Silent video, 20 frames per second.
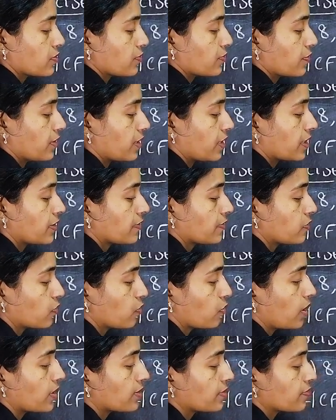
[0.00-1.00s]
5,
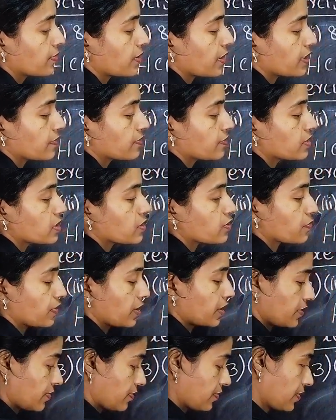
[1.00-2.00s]
1 5 is
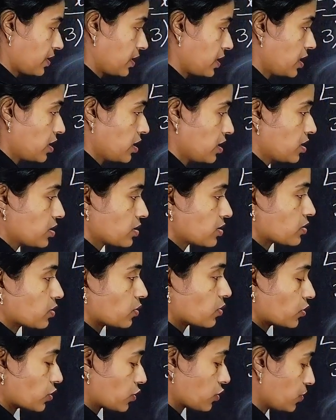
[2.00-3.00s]
5.
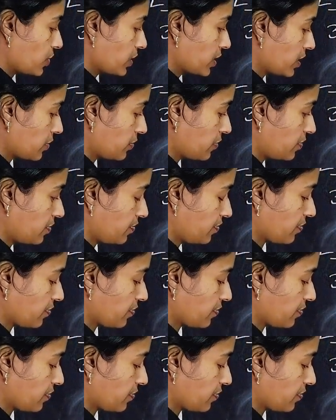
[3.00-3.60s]
So what would be the